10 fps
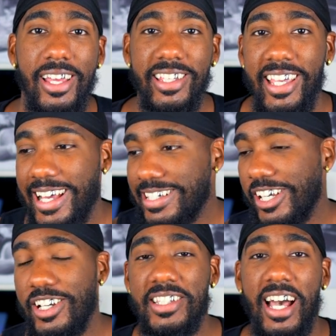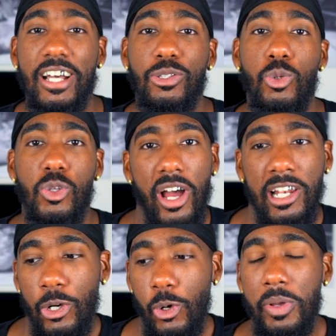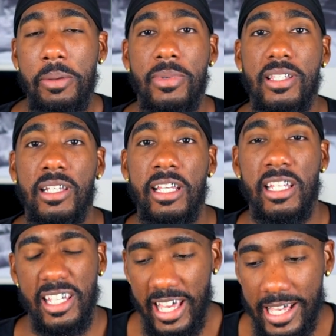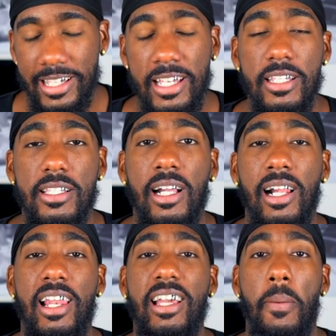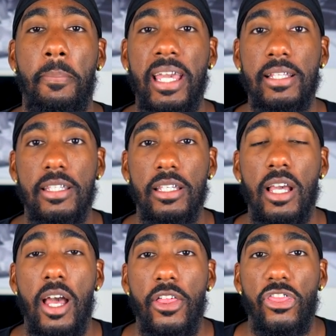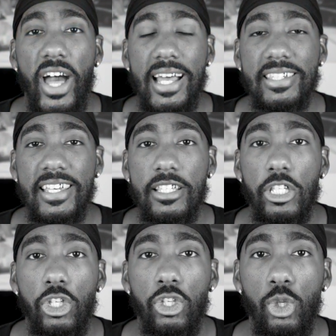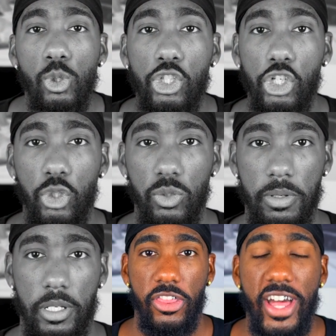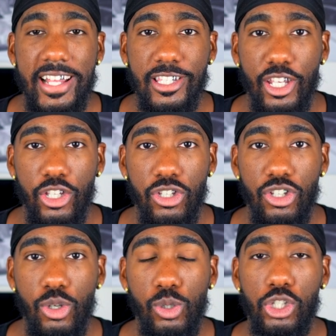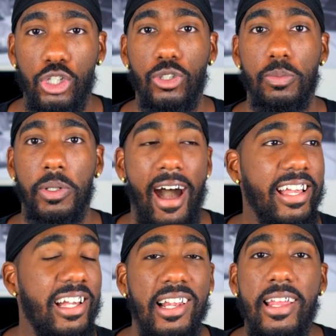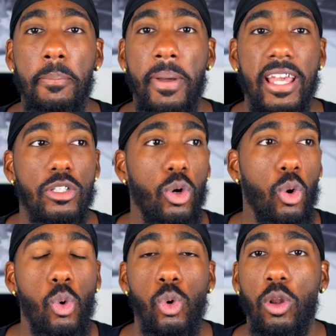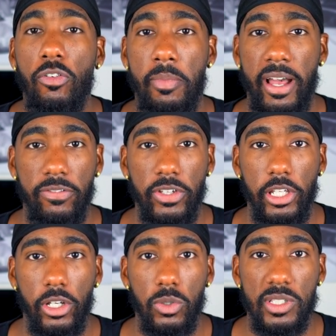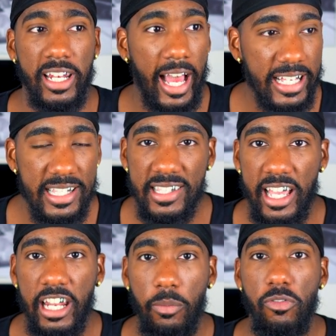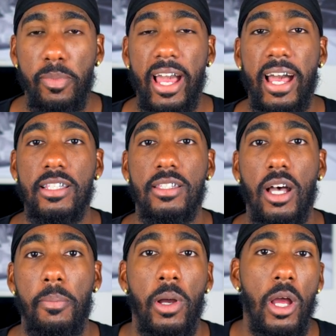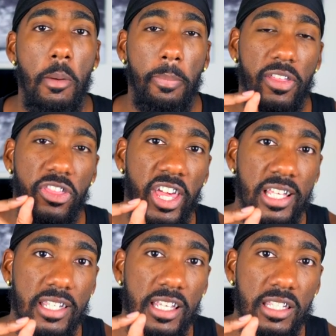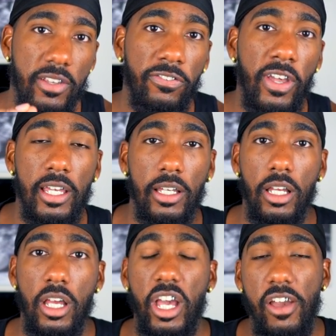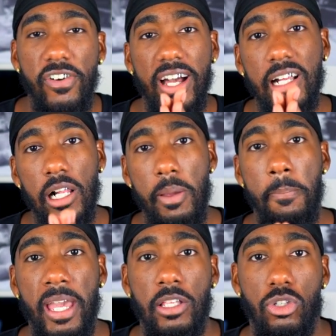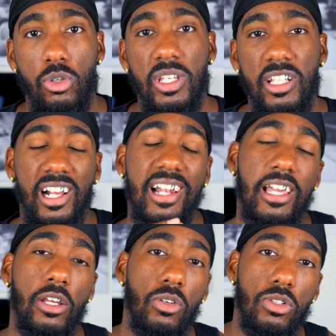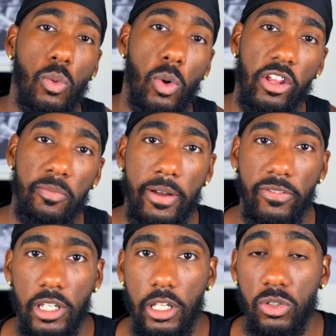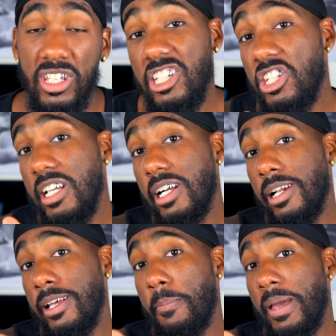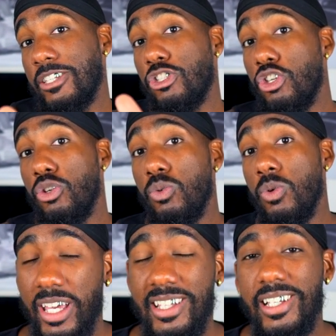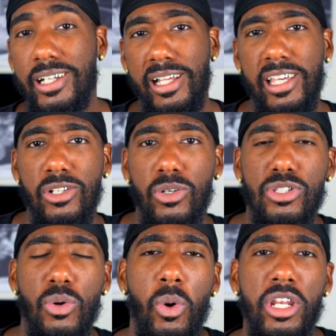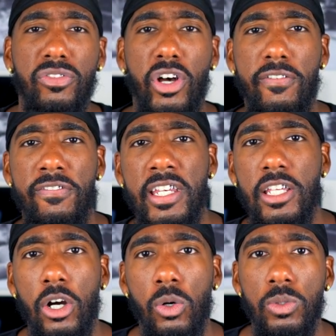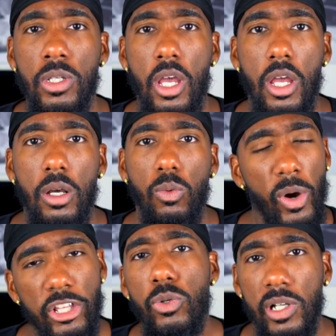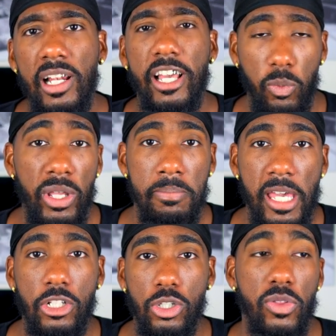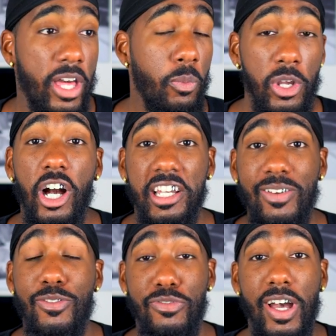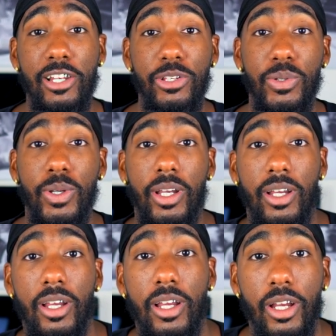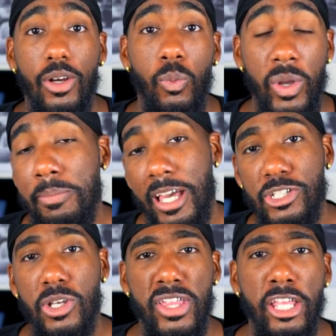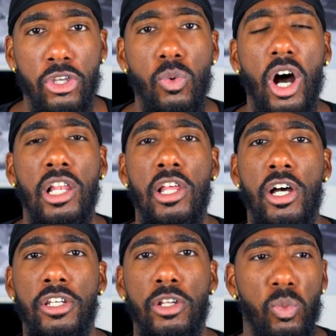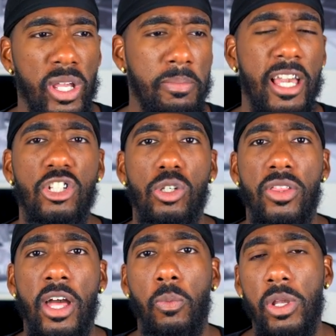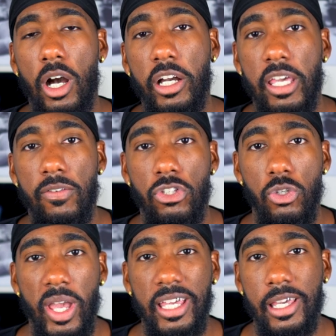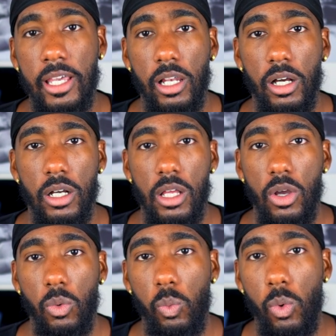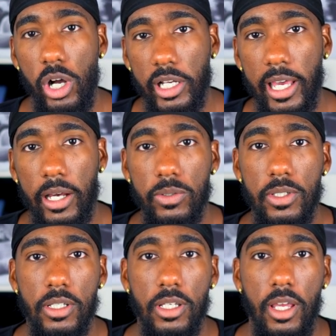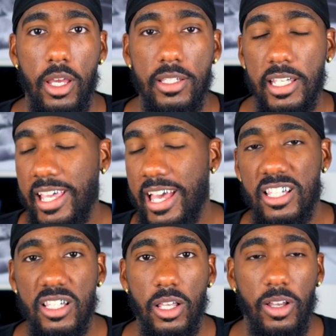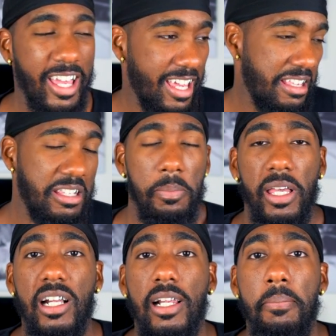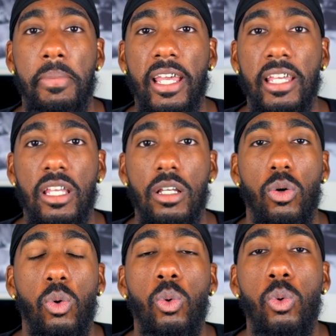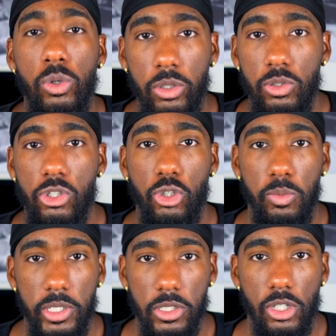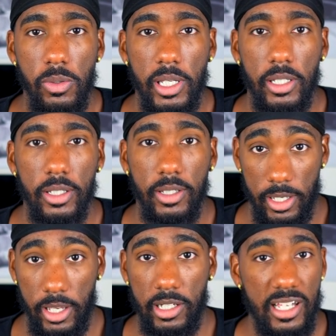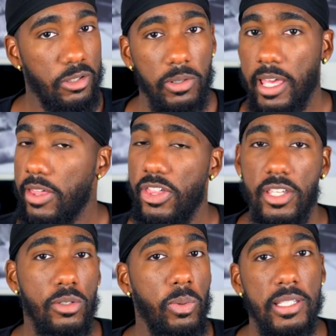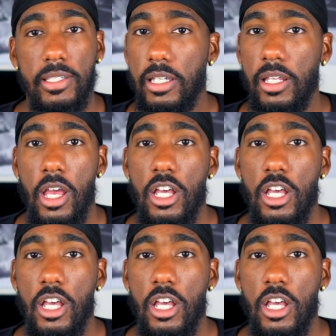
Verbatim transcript: Yes, her titles are a little bit misleading. Yes, it is clickbaity. That is YouTube. That's YouTube. I clickbait all of my videos and I can say that with my hands up. But this is the thing. If I clickbait you in clicking onto one of my videos, if she clickbaits you into clicking onto one of her videos, when you click, we make sure that we are giving value. We make sure that you are learning. We make sure that we are giving you a killer workout. So yes, it is a bit clickbaity. All YouTubers do it. Yeah, let's not get this twisted.